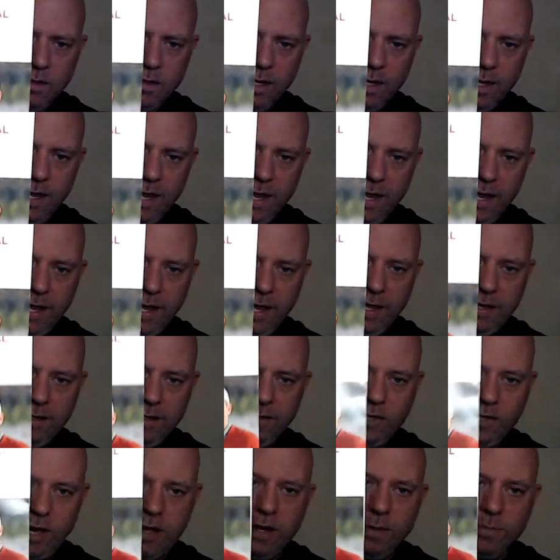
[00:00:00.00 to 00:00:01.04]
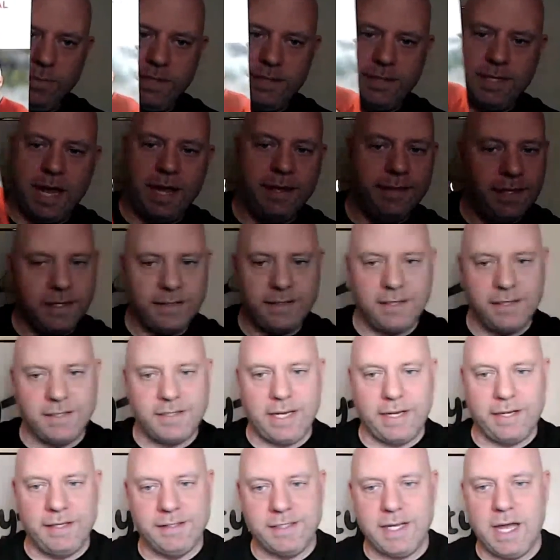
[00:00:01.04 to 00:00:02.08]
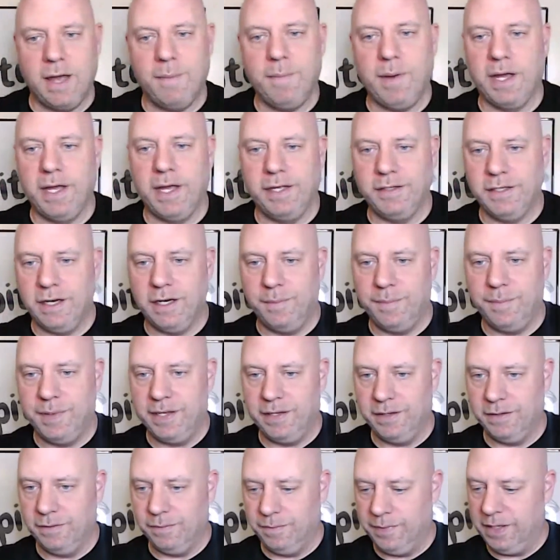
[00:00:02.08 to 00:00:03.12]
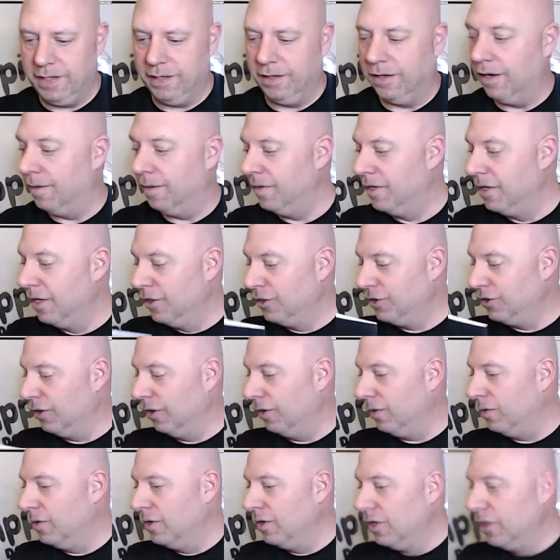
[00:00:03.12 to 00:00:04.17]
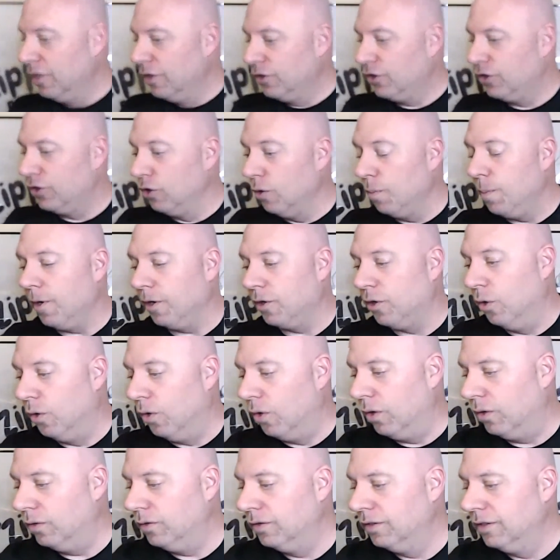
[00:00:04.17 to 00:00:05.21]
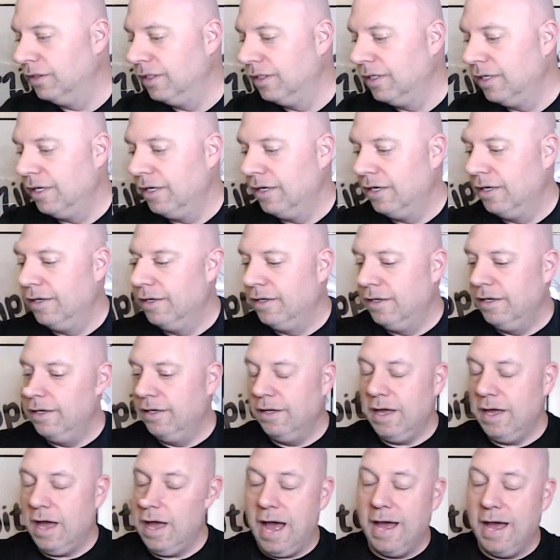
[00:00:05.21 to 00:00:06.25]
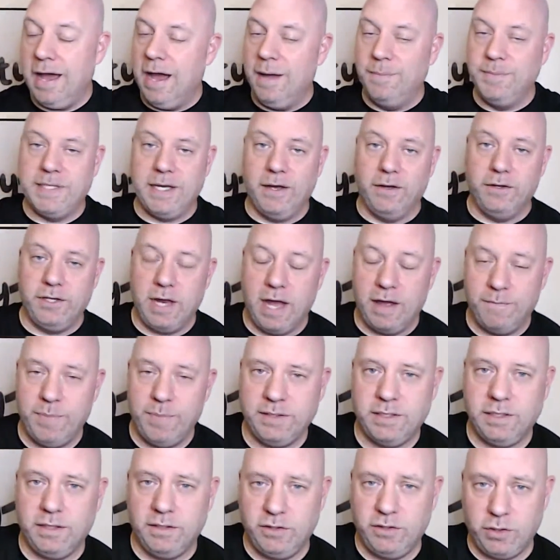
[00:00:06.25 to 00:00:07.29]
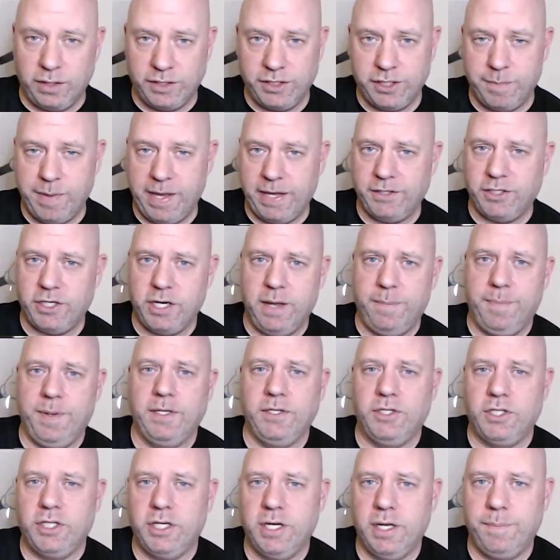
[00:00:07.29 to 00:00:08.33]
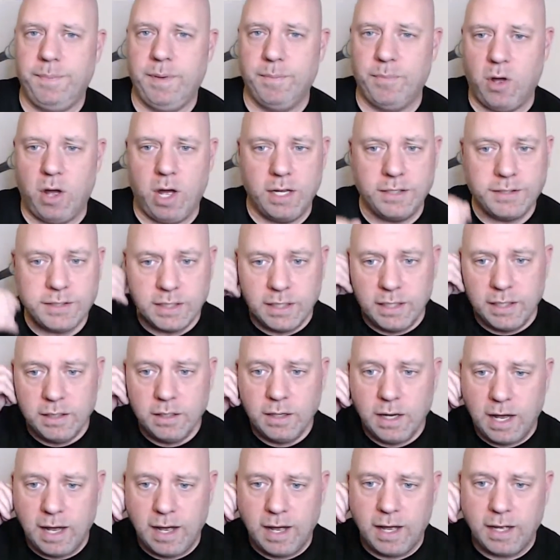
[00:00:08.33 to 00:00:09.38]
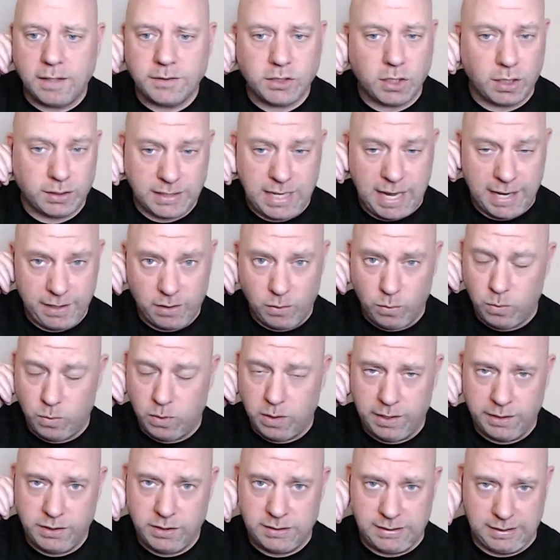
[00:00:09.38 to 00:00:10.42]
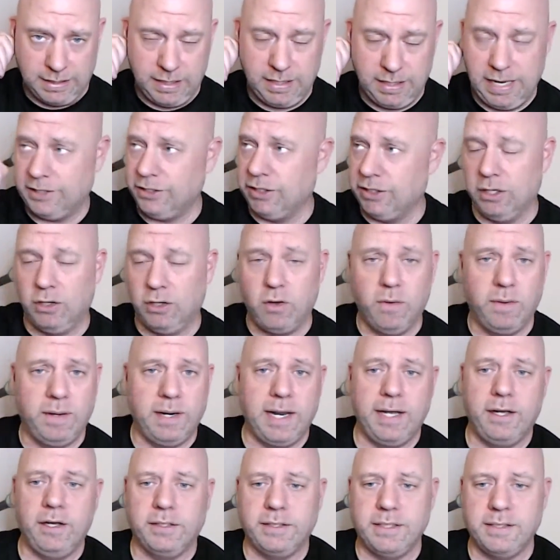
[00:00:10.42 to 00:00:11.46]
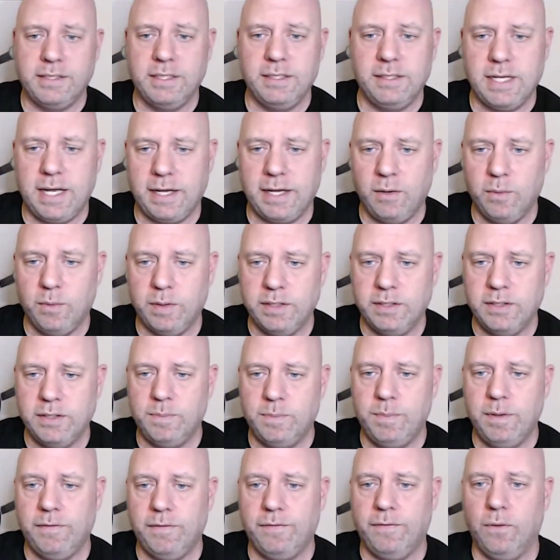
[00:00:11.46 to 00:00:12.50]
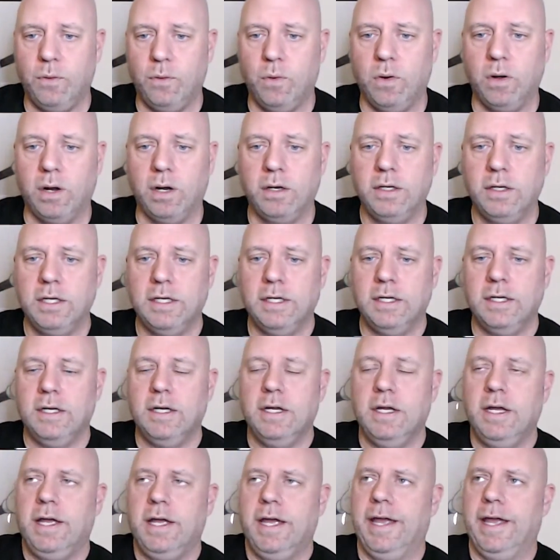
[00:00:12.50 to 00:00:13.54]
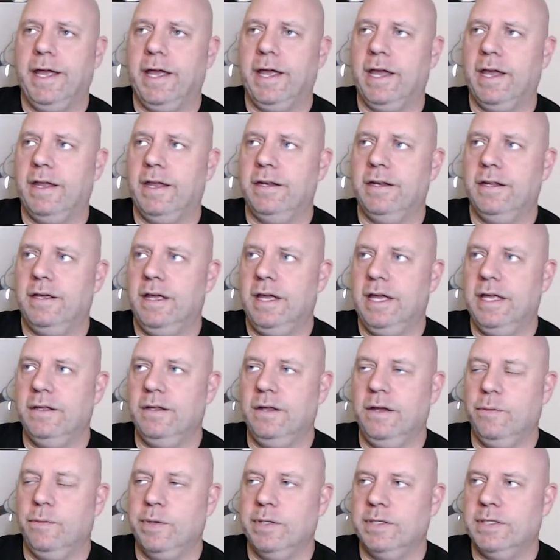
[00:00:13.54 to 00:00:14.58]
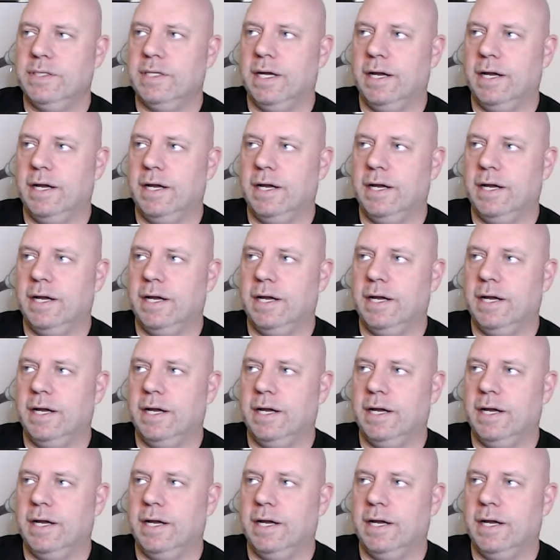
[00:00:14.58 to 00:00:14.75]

and got him to sign this the second time I ended up meeting him. So super cool. I'm telling you, I've been to the Deutsche Bank Championship in Boston. Saw Tiger Woods. Actually, Nicole and I got to see Tiger Woods before, and it was